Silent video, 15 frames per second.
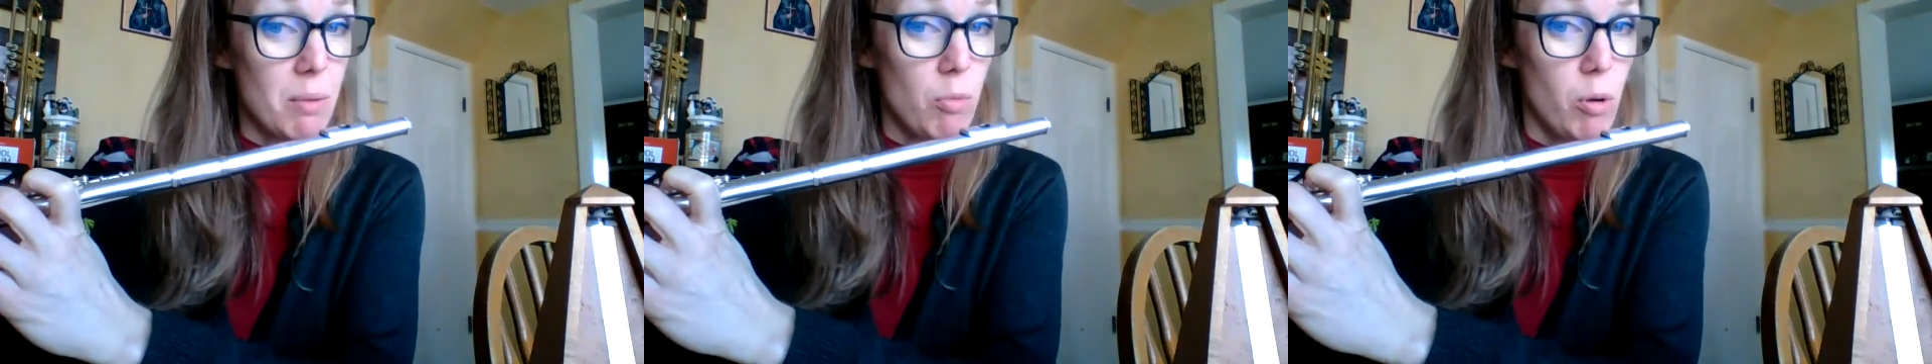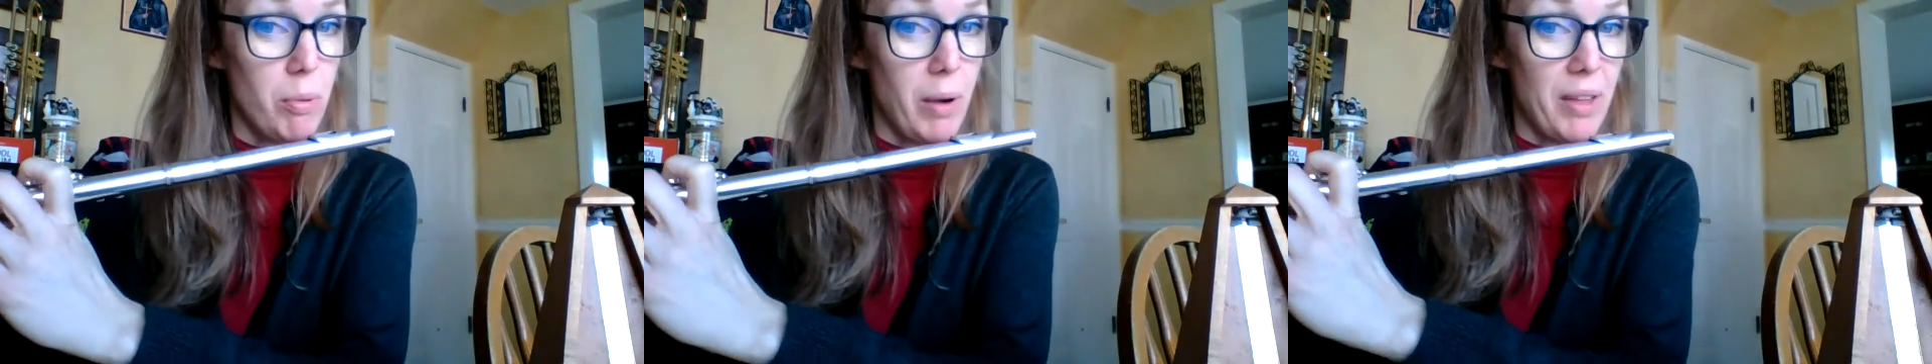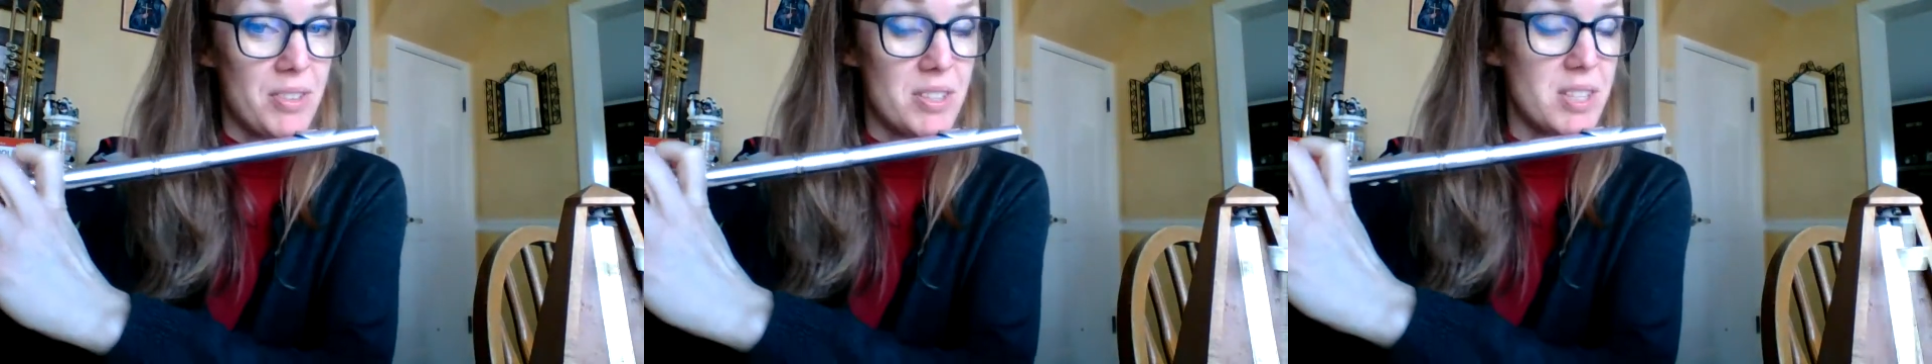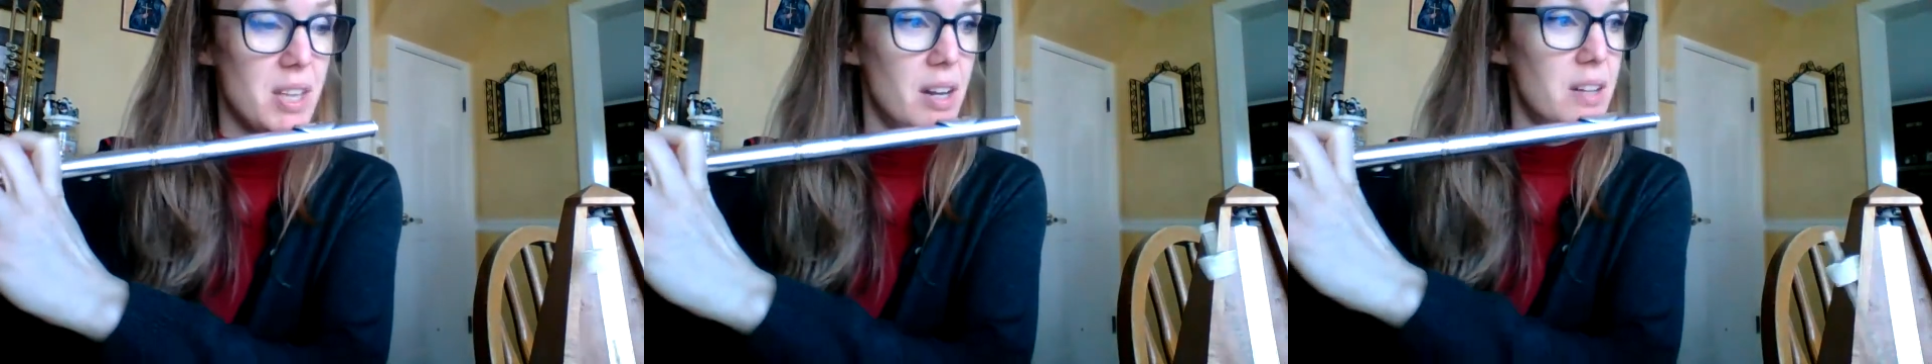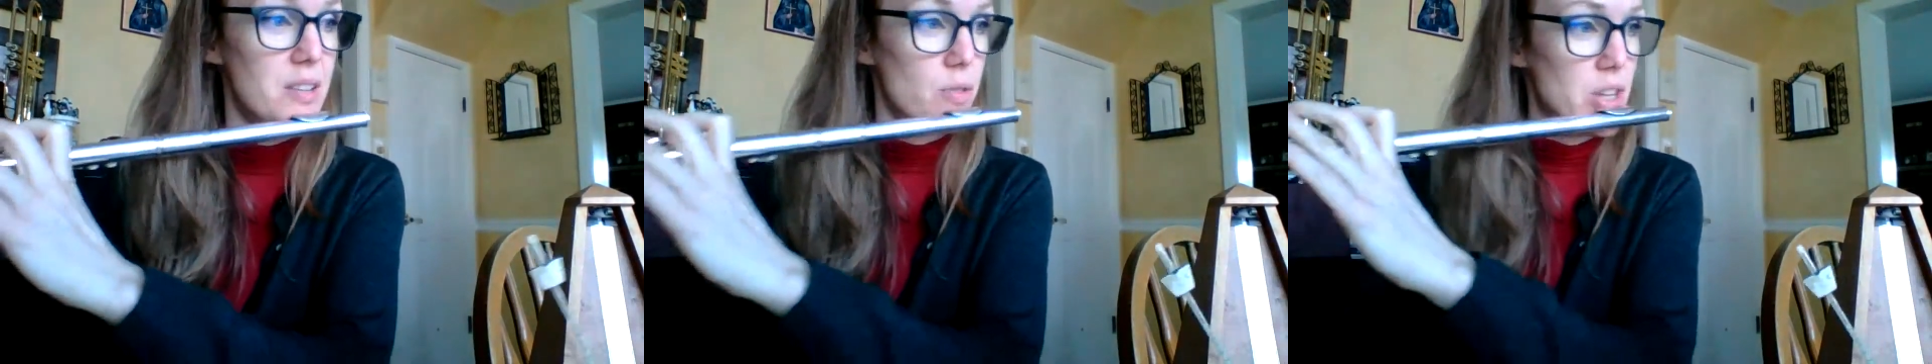more breaths
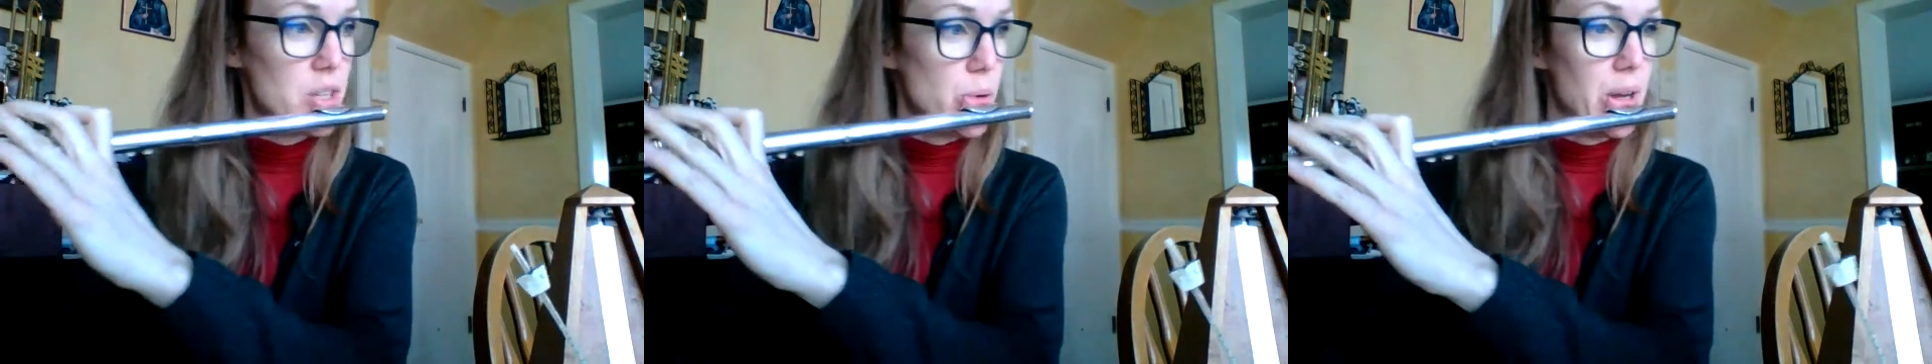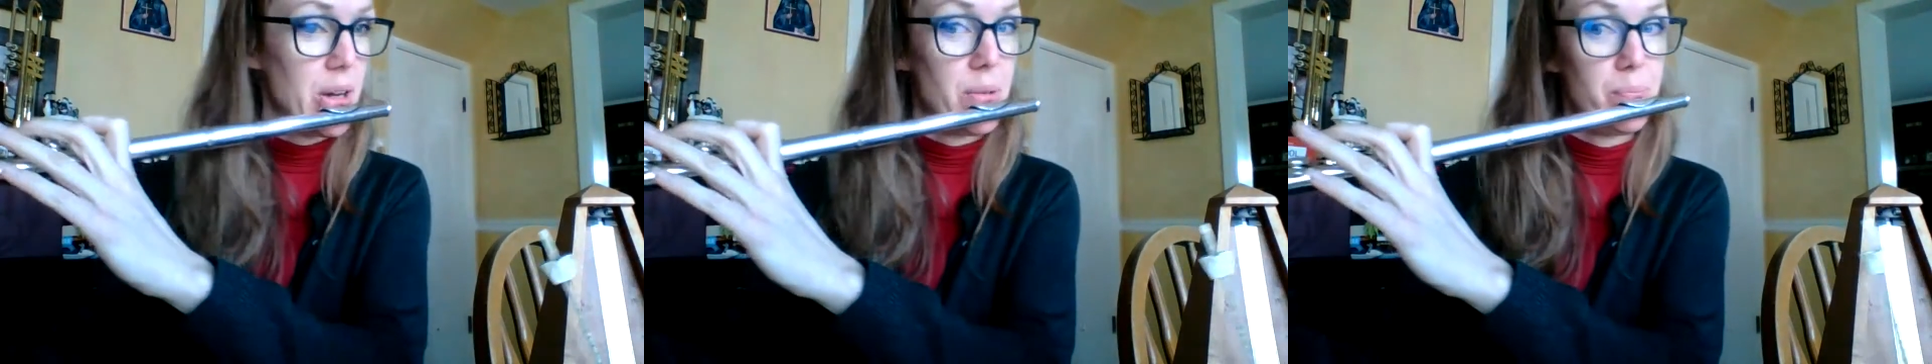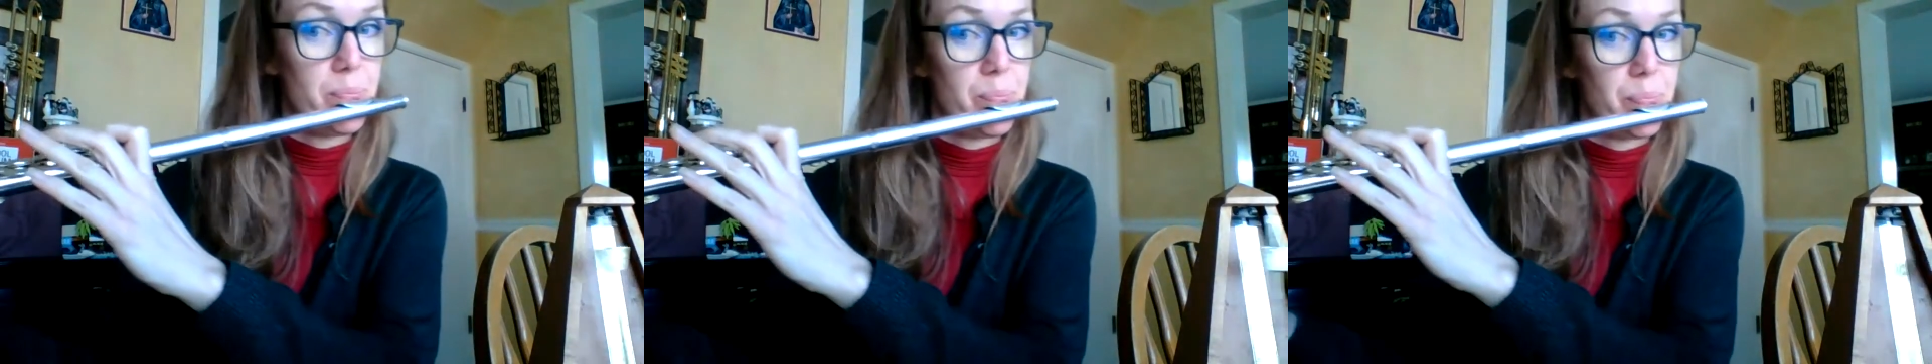than is written.